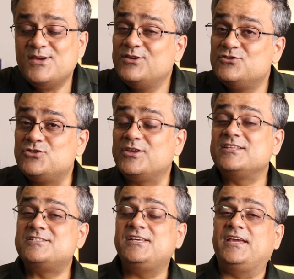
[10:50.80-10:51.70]
so you
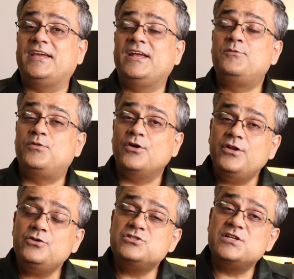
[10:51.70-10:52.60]
can see, it
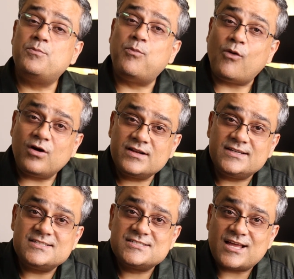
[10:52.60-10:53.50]
produced a
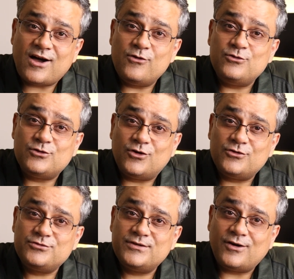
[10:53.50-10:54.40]
podcast out
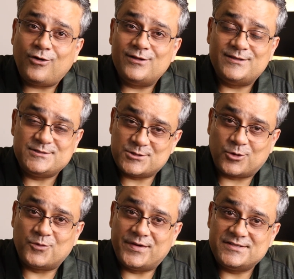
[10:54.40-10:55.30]
of all these
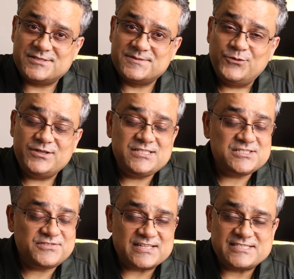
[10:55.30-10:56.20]
documents, which
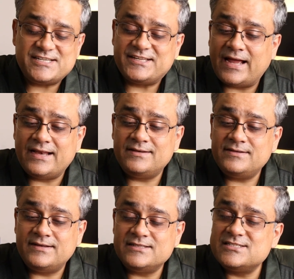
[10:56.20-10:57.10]
is fascinating.
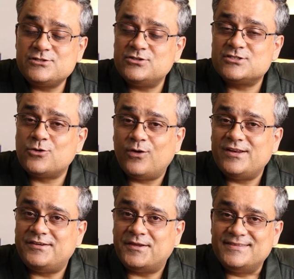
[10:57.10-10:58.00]
And listen to this
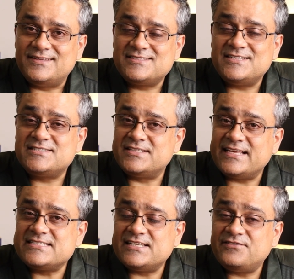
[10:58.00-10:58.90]
quality. This is
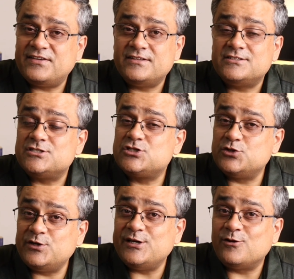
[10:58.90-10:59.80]
next level. This is
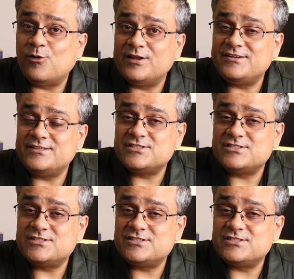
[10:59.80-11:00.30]
studio quality